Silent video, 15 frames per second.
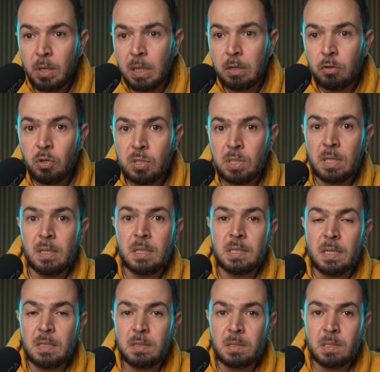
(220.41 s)
Increasing the
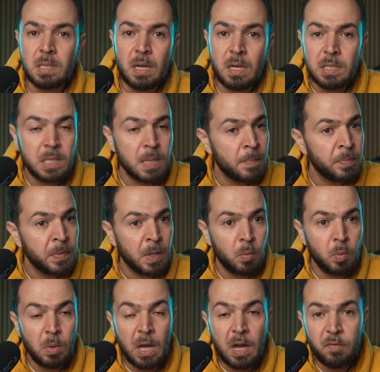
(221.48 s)
sensor size,
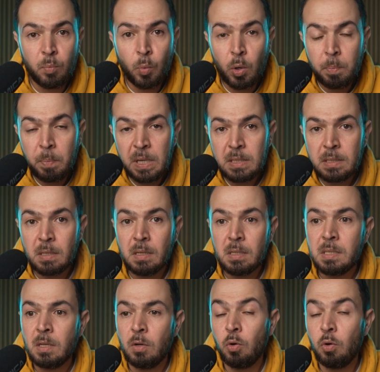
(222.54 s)
we will have more pixels,